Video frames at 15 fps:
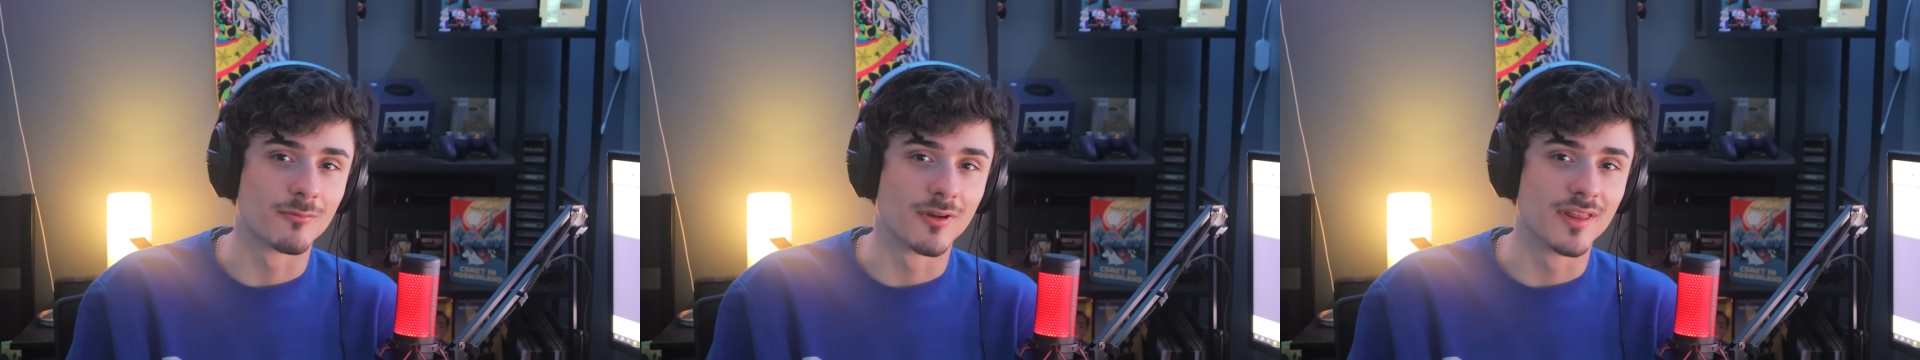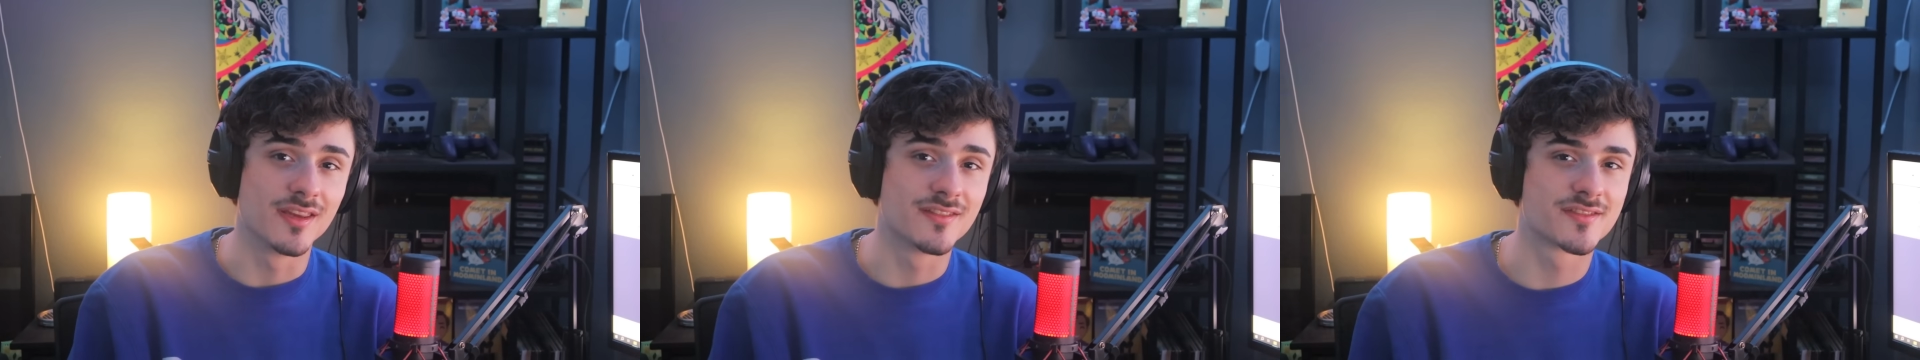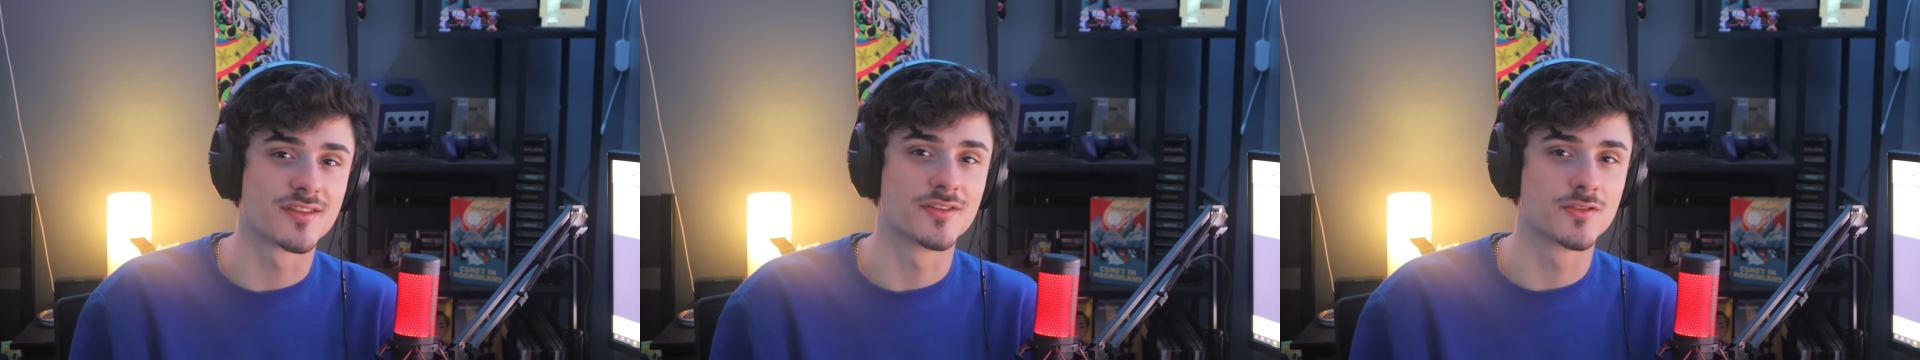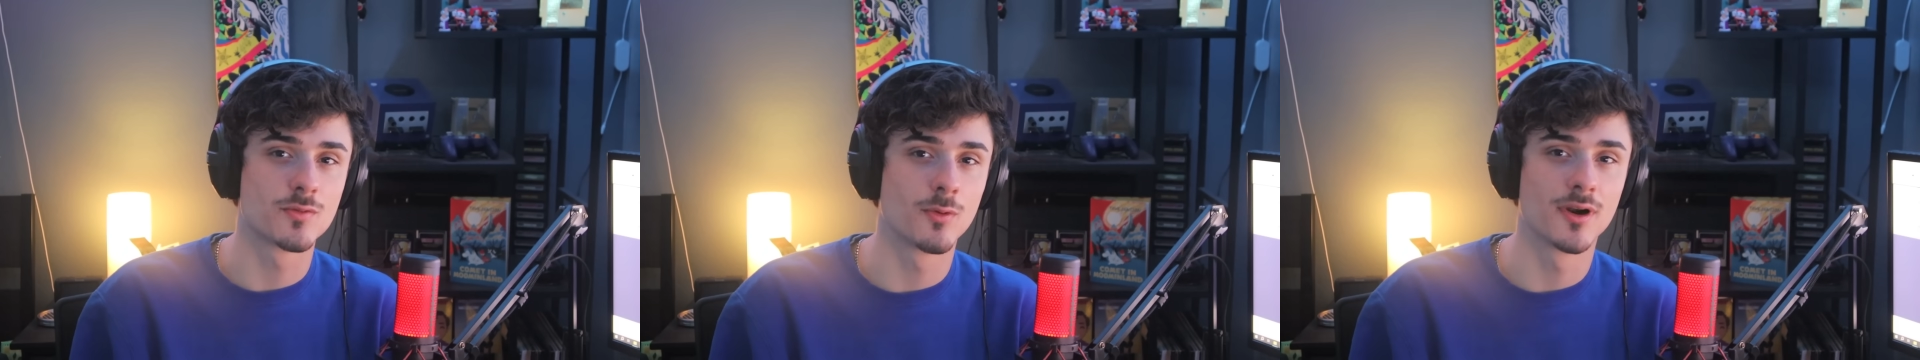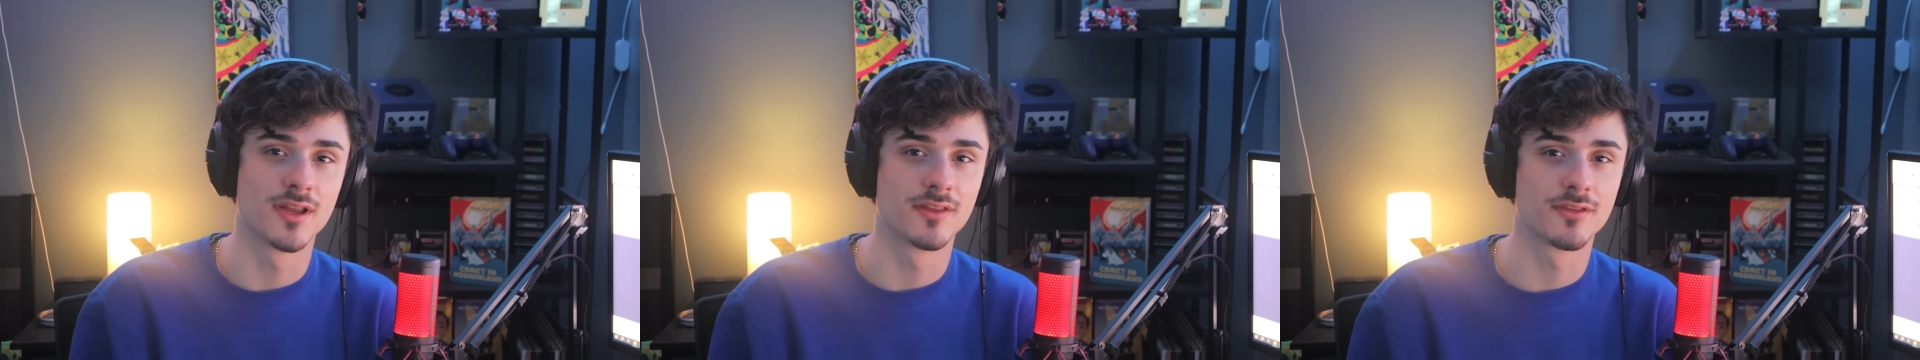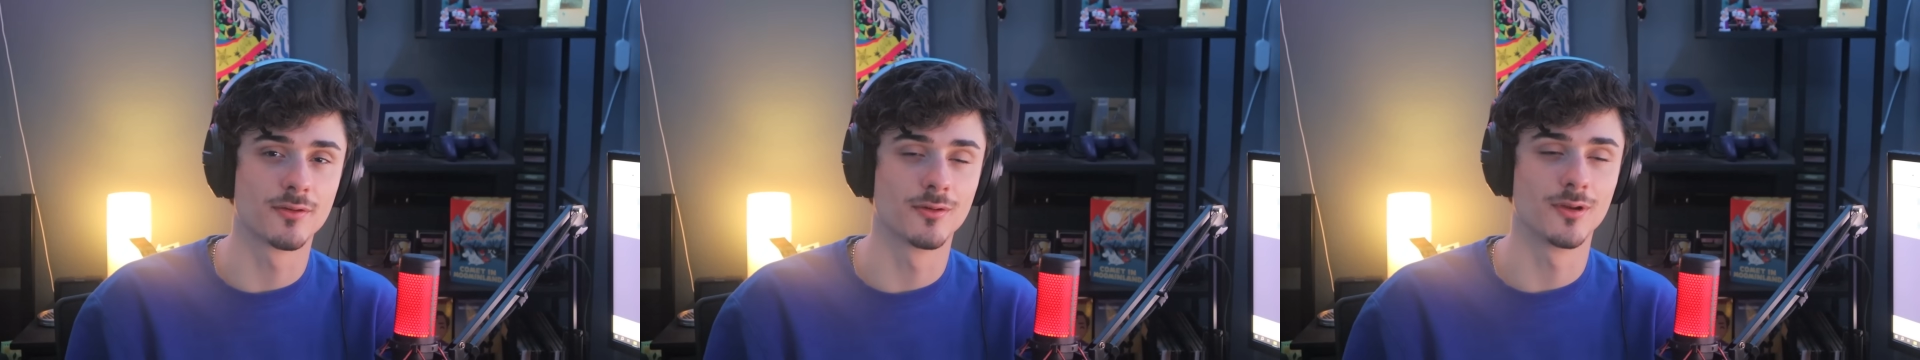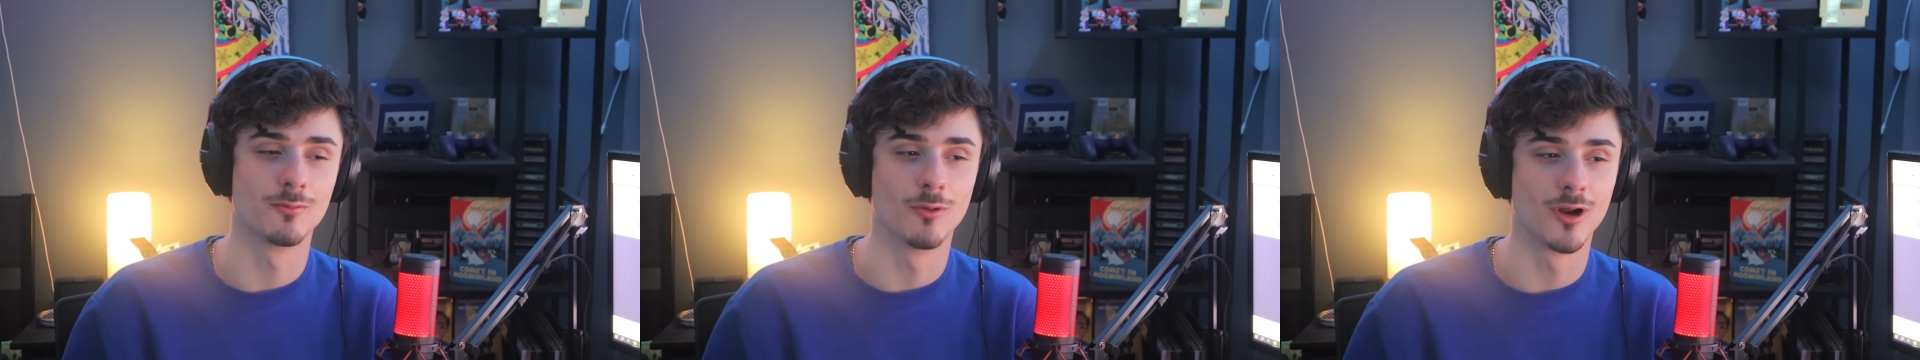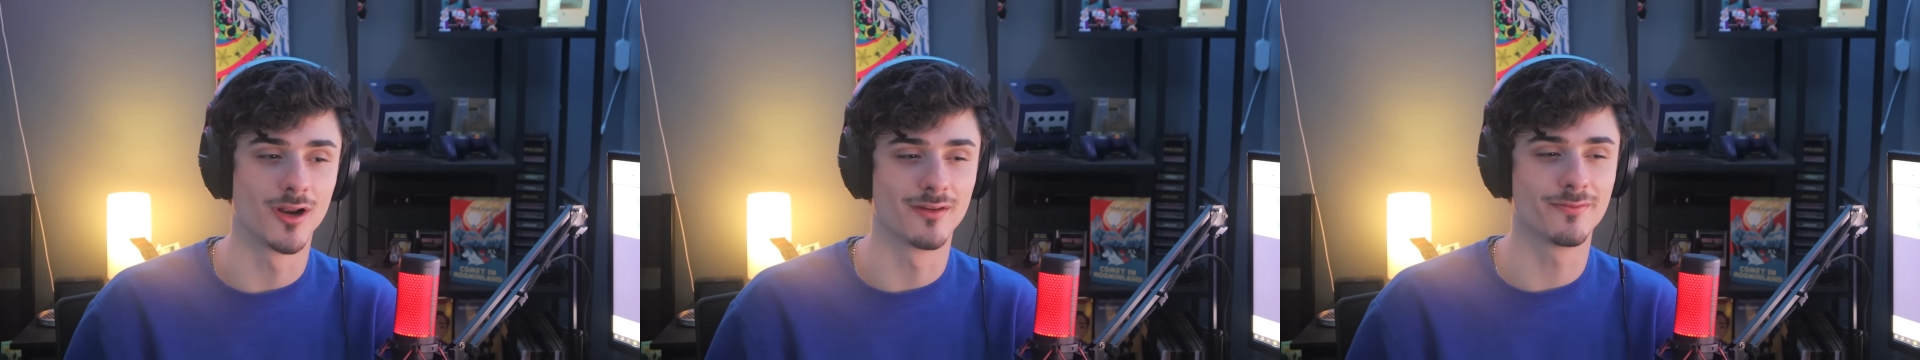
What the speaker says: released in 2031.